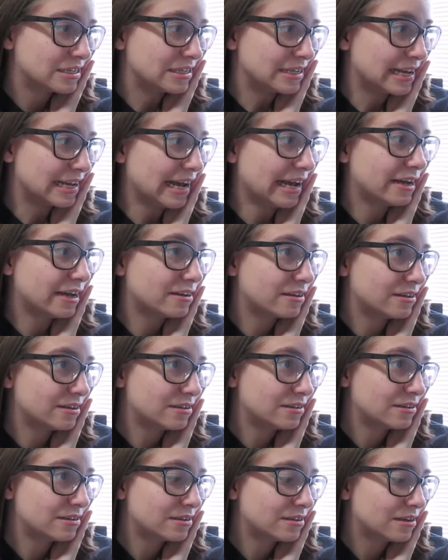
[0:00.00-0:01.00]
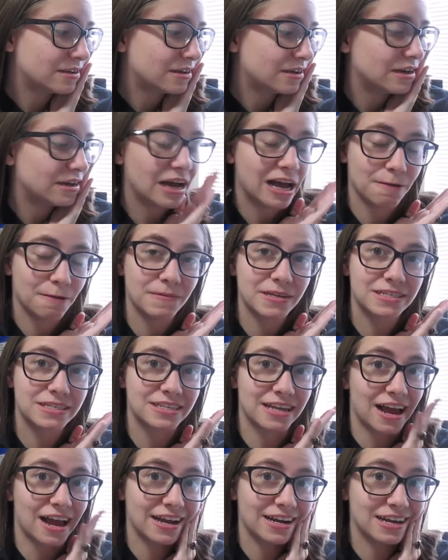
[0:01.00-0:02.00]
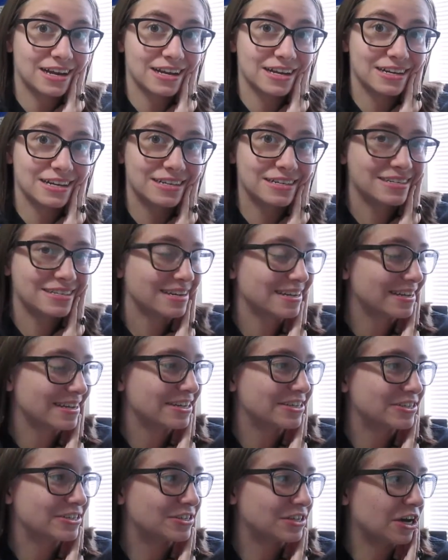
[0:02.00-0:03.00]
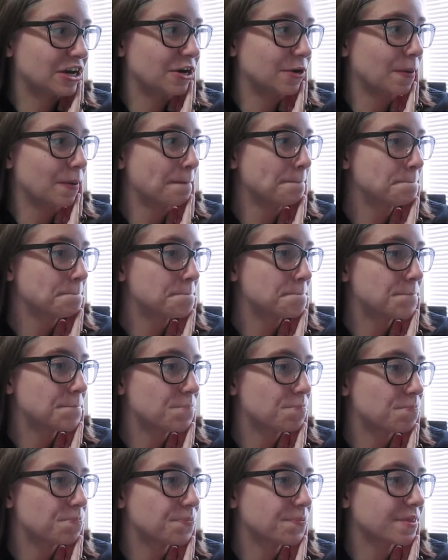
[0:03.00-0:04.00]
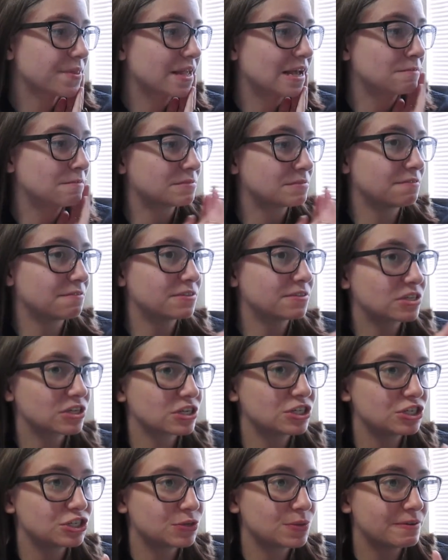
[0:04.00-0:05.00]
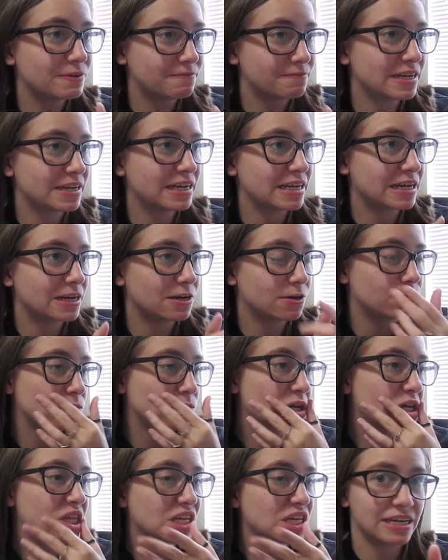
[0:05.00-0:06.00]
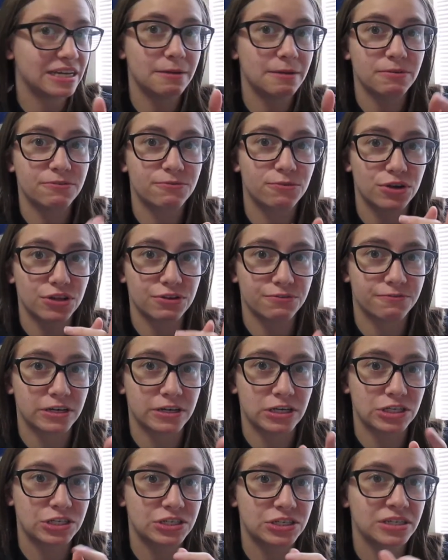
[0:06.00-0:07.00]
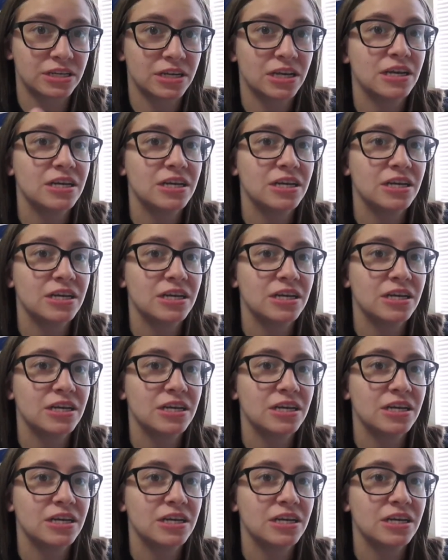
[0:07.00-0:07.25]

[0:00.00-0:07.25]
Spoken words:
yeah, I'm excited. So I'm definitely going to do a video the day before the 1st,